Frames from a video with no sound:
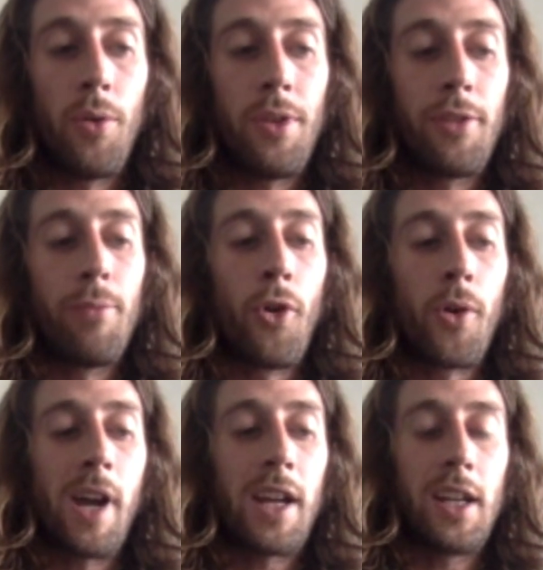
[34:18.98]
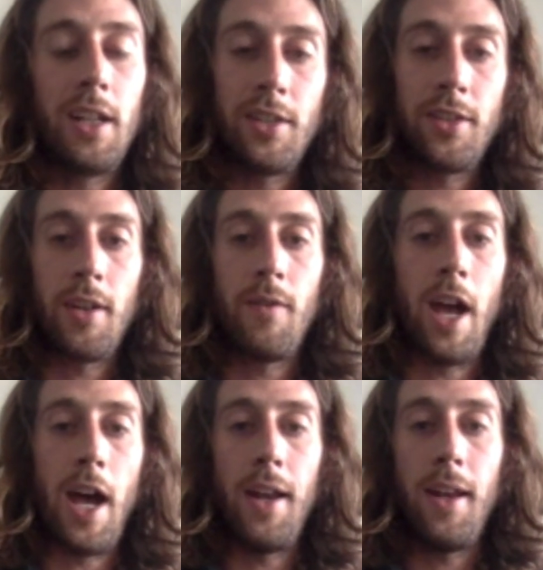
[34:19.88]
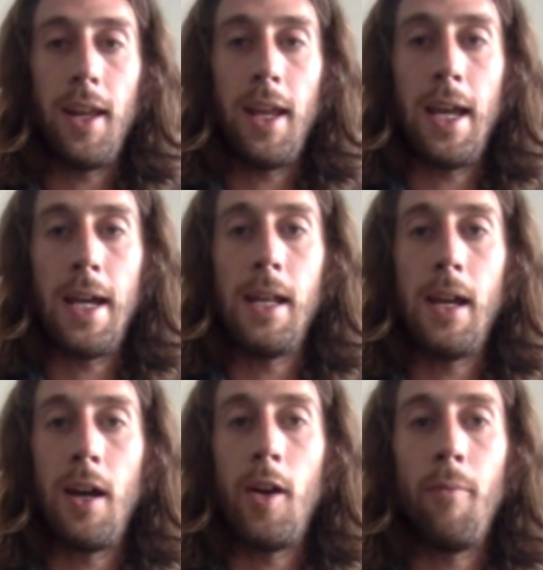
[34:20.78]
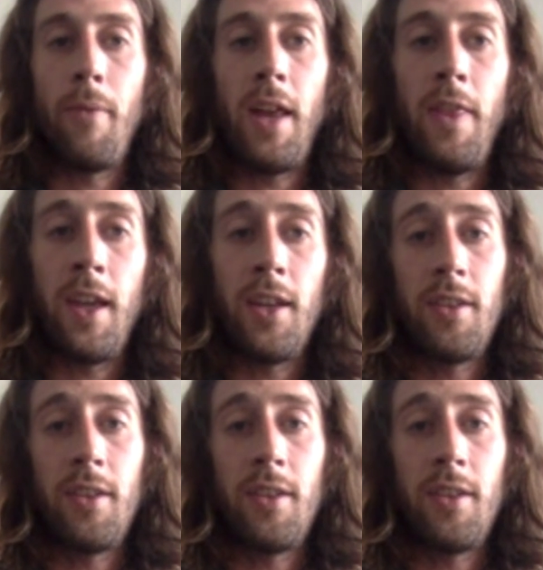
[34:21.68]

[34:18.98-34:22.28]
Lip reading: there's more recognition of that, and I think it